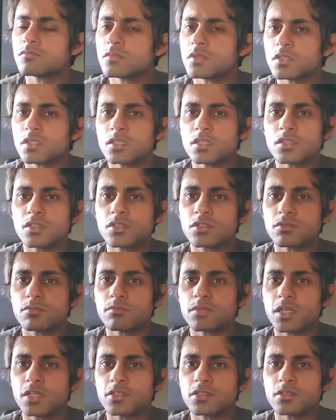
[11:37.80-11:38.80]
think
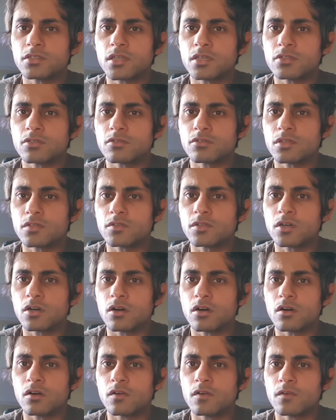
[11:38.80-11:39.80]
that's all I've
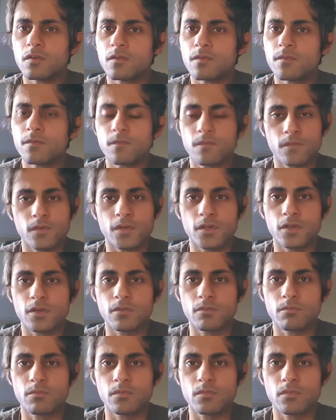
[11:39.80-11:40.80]
got for you
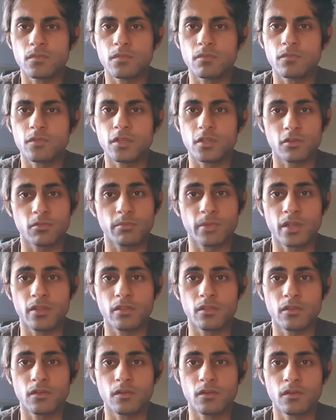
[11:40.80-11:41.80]
for this month.
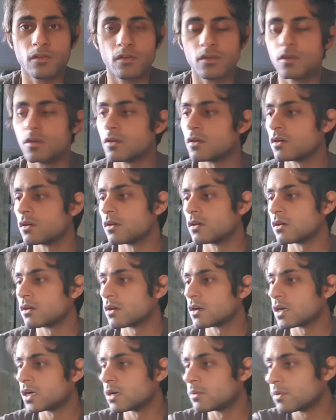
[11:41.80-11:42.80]

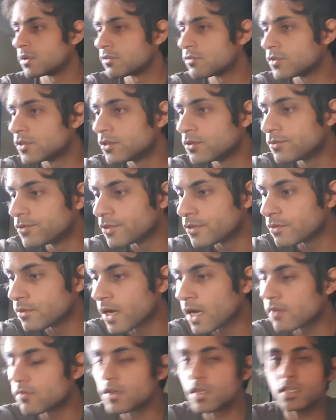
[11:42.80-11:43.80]
If you do
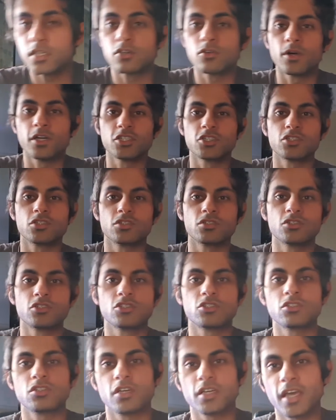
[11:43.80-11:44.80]
have any
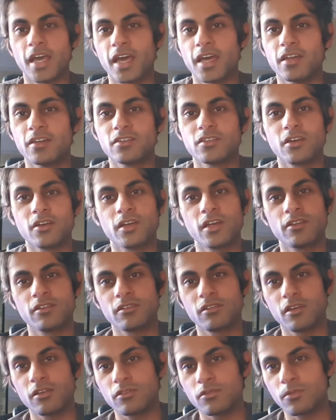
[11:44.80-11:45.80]
questions, again, don't
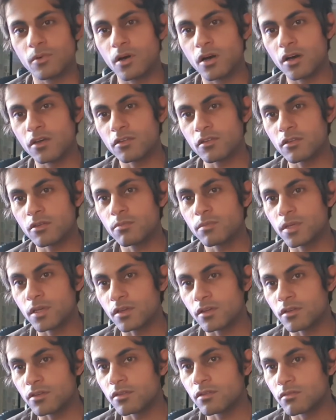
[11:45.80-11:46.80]
hesitate to ask
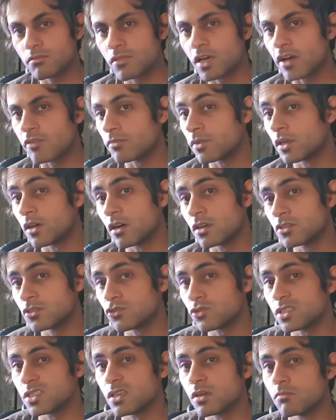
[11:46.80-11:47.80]
because I've been
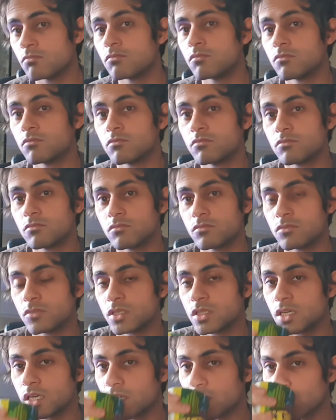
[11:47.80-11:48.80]
answering them, you
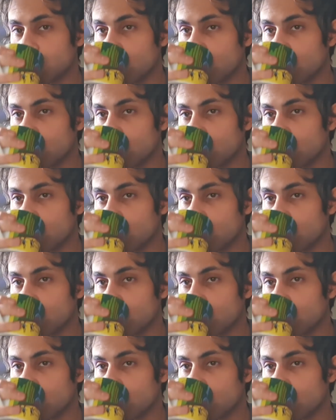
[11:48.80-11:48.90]
know.